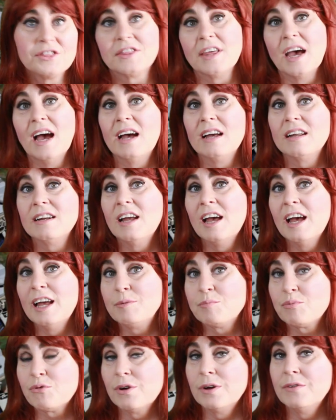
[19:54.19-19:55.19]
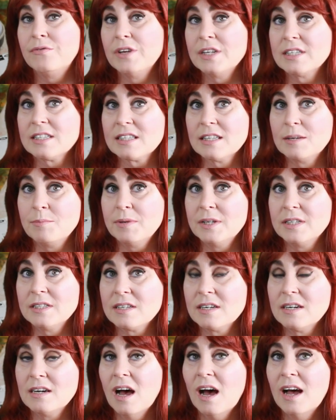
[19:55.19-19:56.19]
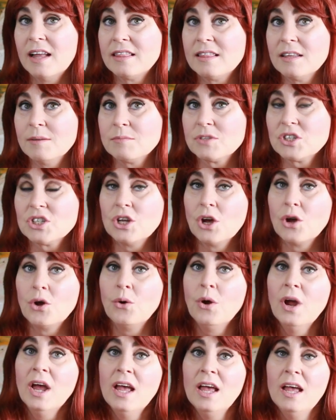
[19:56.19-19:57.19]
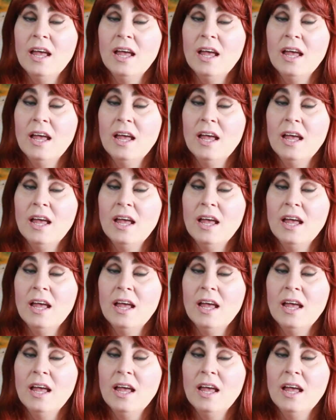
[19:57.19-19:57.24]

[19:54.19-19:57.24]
that had previously been denied them. So